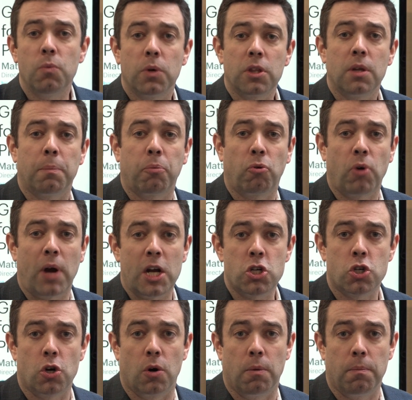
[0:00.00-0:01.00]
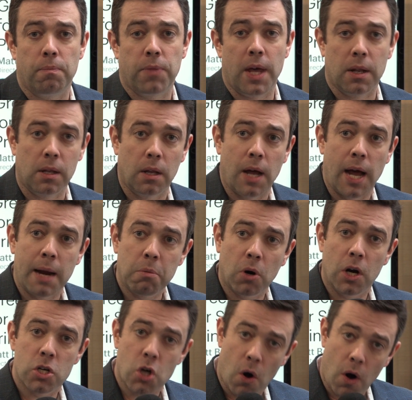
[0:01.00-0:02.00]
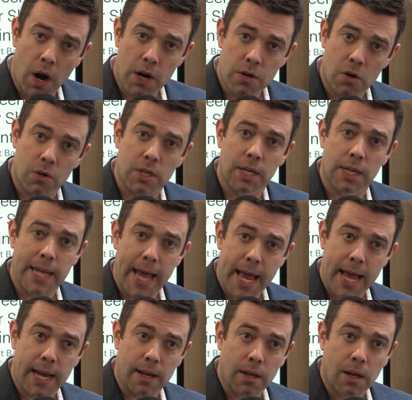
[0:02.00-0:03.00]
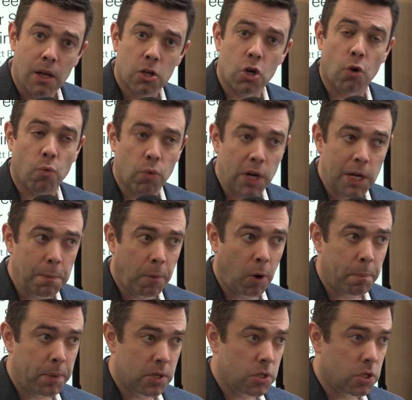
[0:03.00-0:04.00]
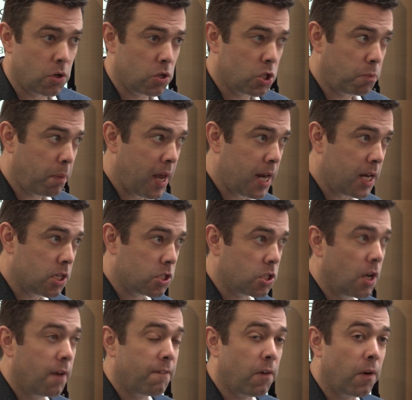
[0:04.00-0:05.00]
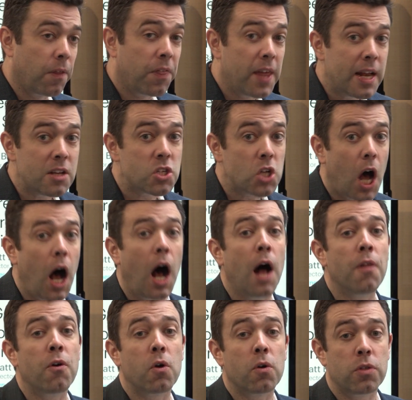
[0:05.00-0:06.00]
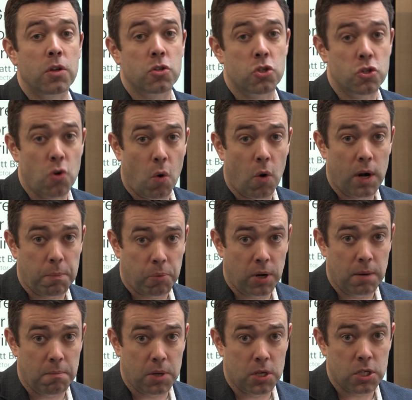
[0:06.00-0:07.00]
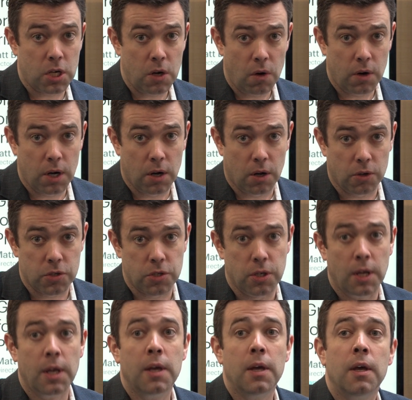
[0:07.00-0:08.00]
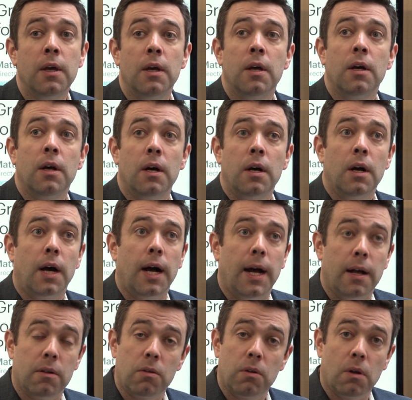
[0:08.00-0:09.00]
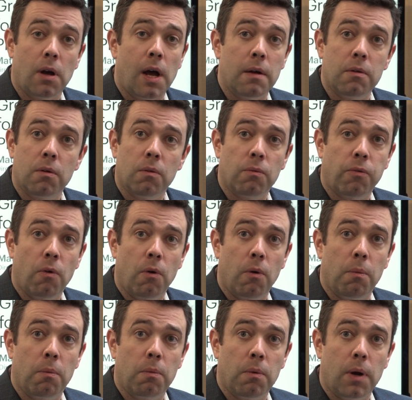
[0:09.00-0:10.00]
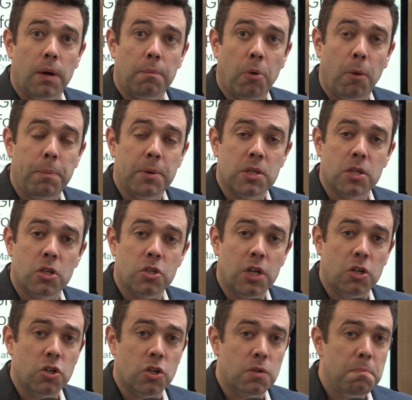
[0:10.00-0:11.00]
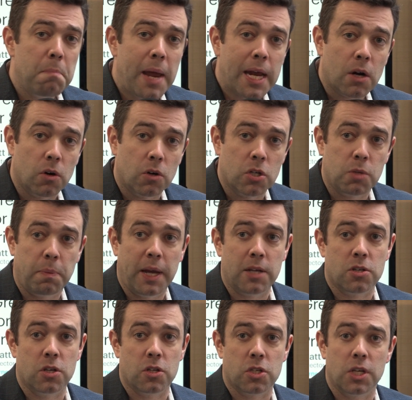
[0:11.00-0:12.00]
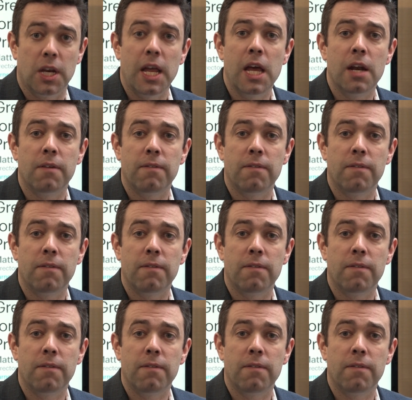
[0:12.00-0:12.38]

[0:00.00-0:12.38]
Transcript: with the pressure that libraries are under today to repurpose their space for things other than storing print materials, for purposes such as maker spaces and